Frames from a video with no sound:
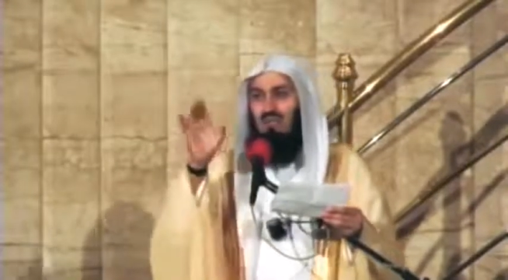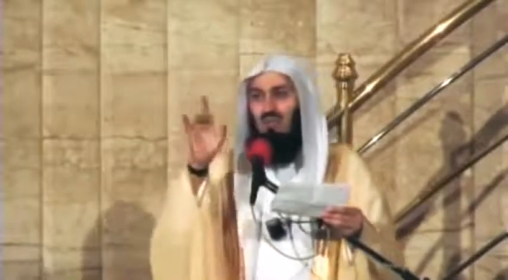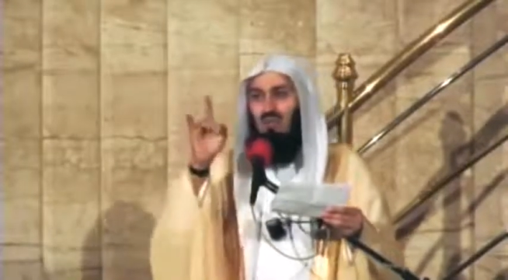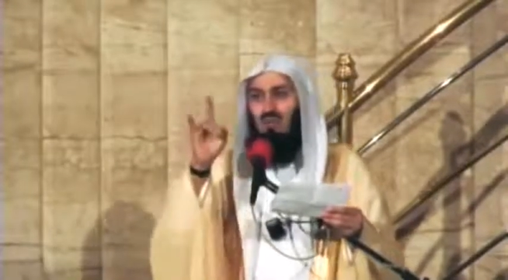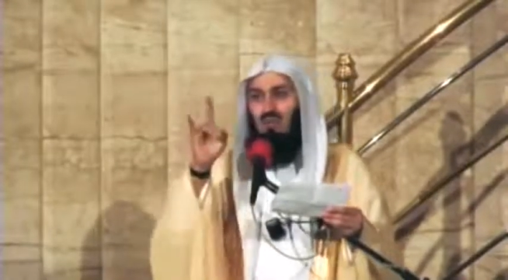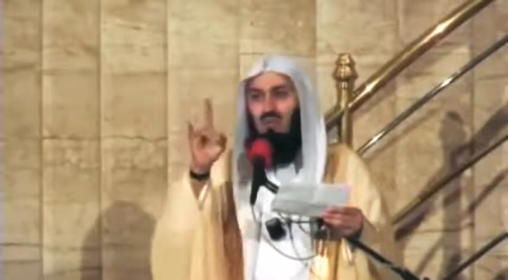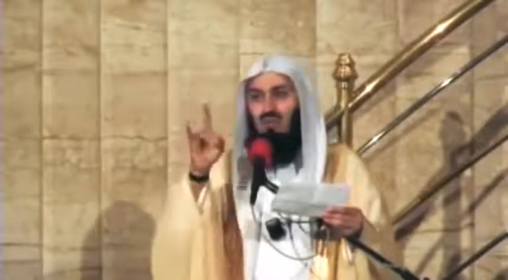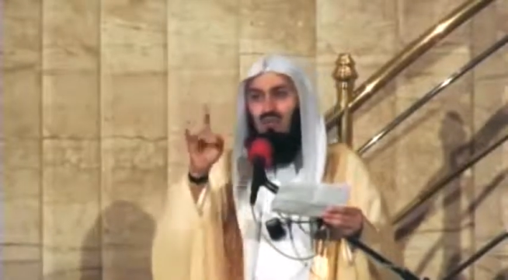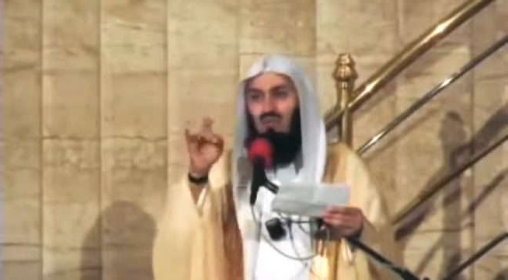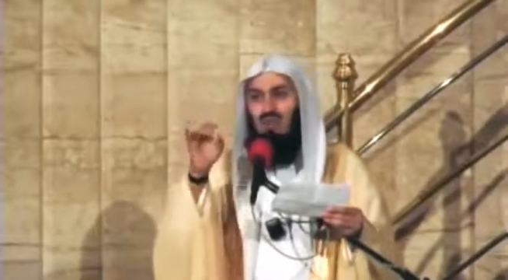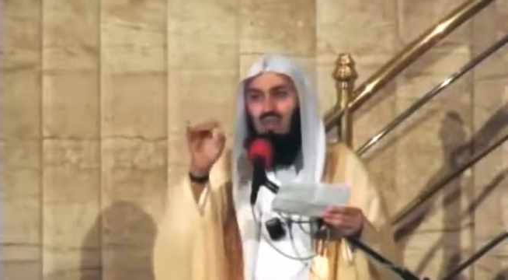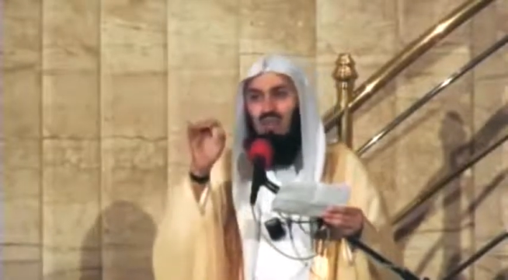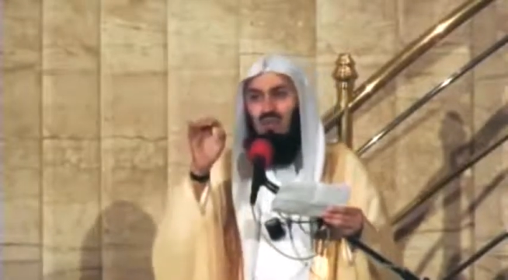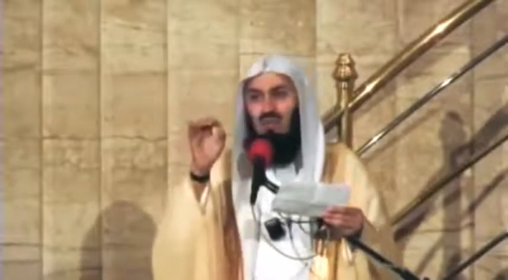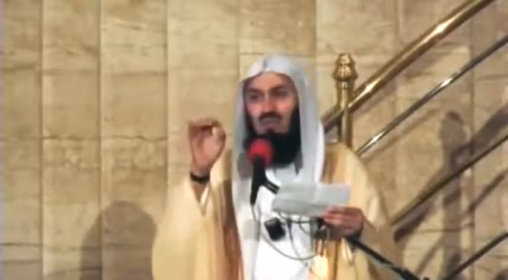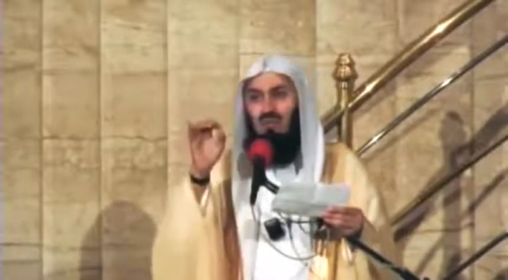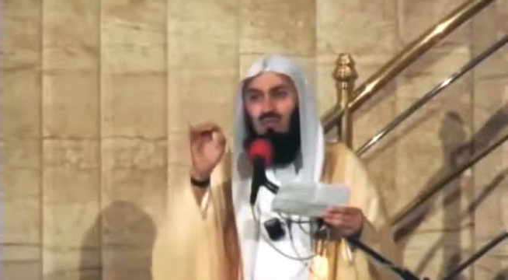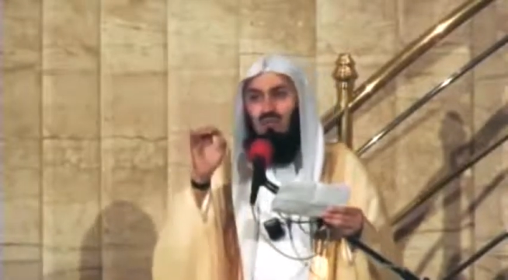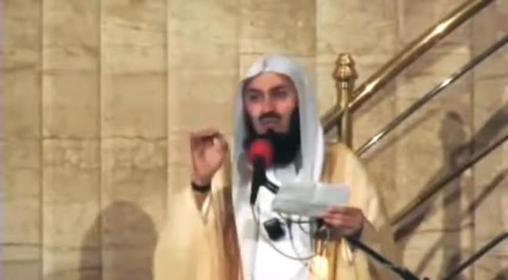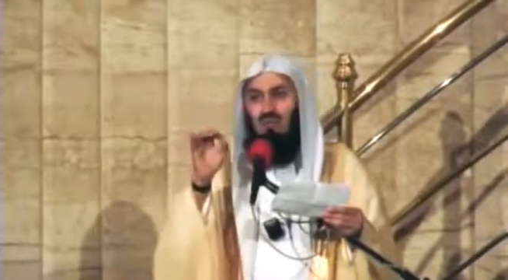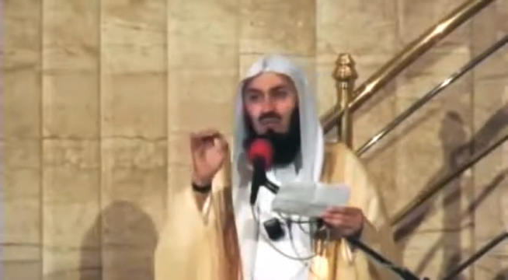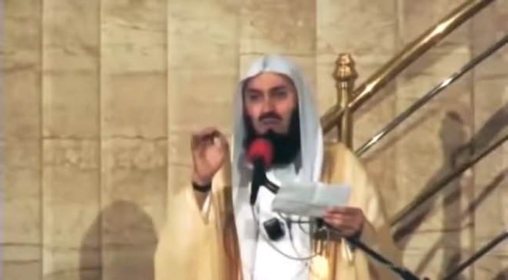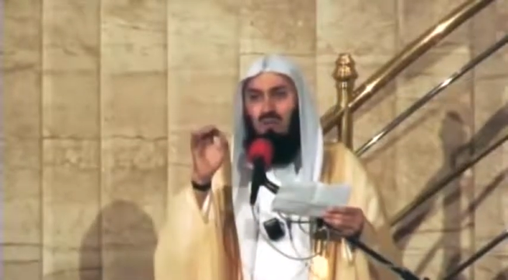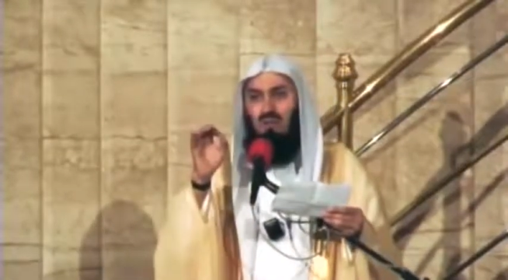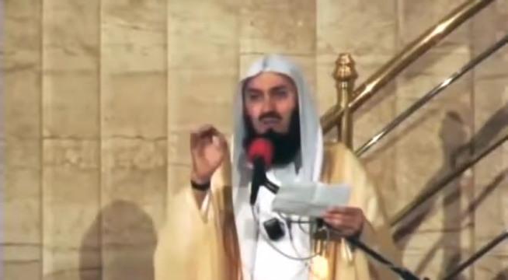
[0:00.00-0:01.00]
You will find me
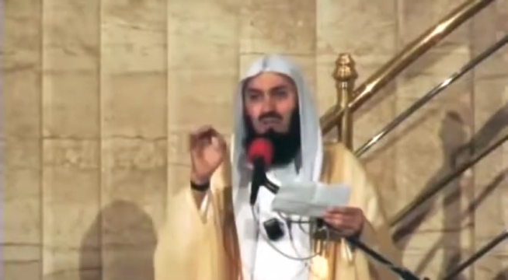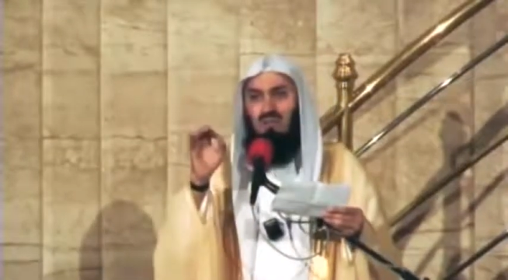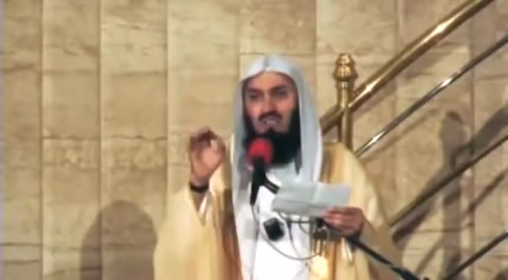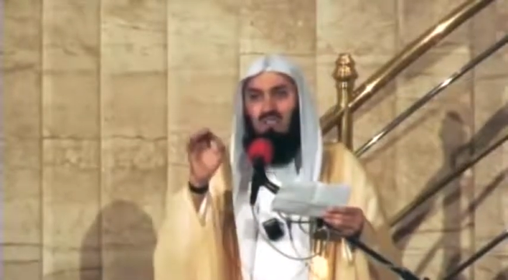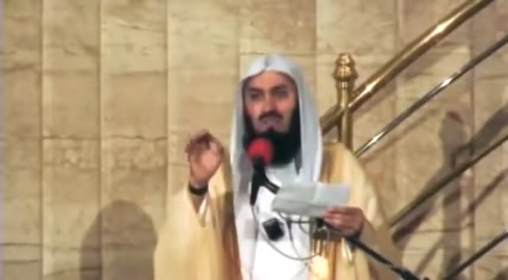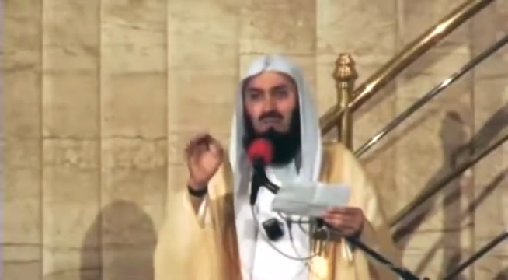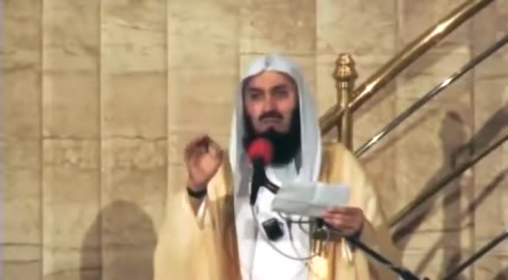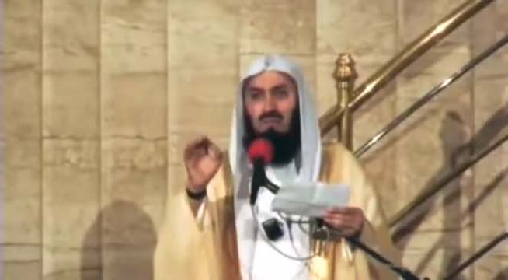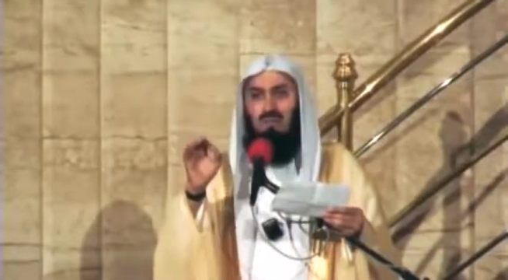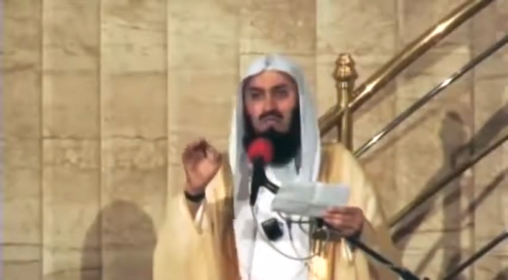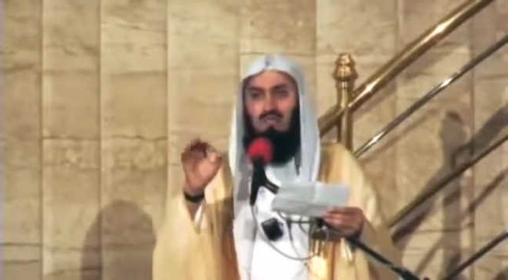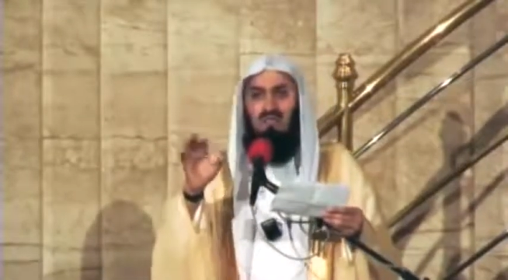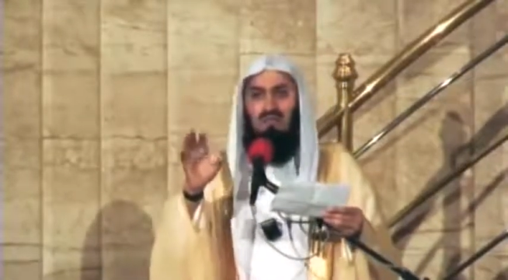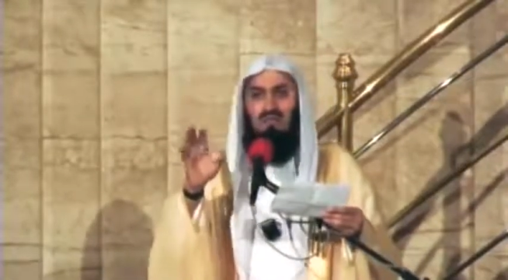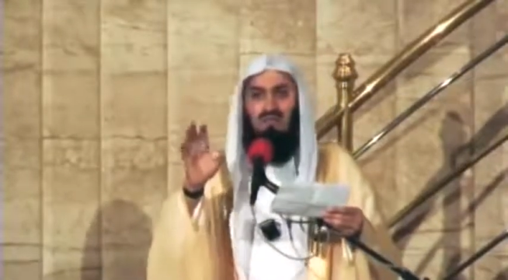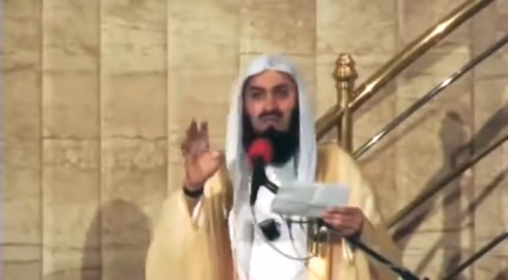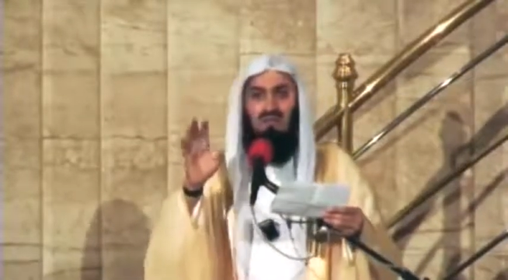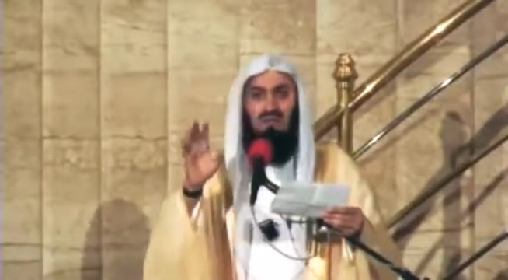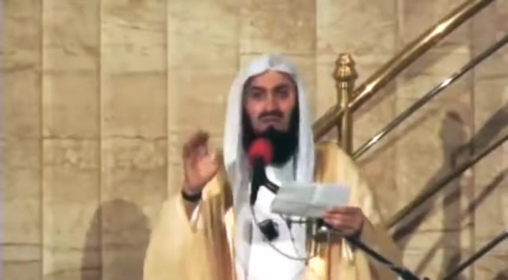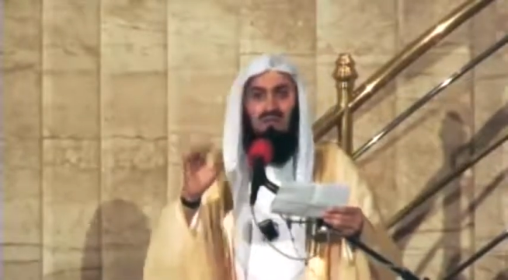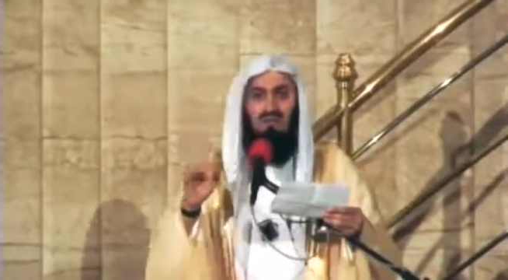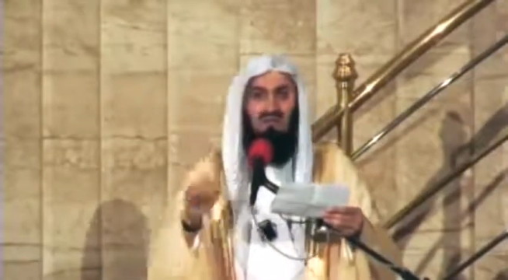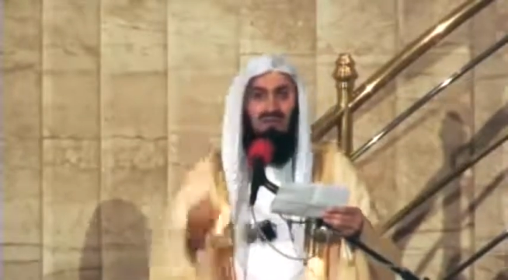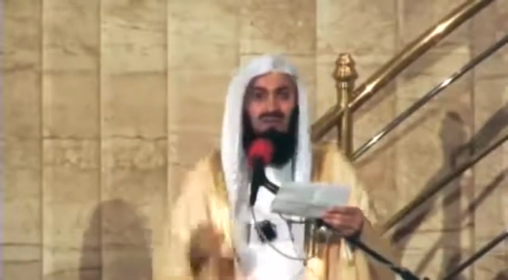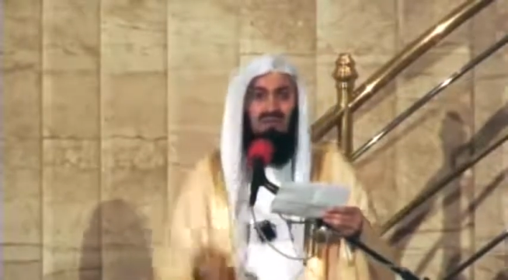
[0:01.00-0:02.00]
from amongst the patients.